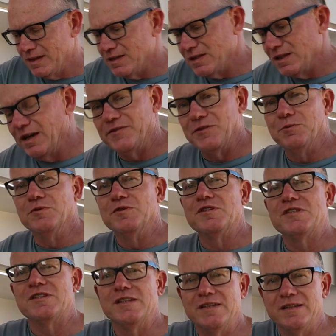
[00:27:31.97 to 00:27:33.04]
south
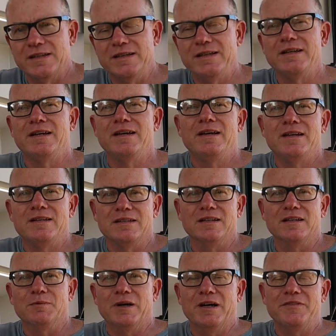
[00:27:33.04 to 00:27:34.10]
towards Sydney to
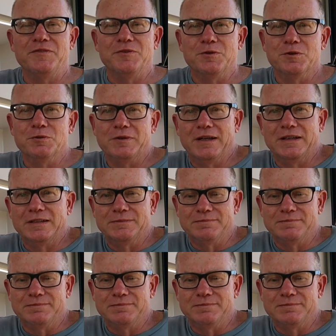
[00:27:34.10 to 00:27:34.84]
get away for,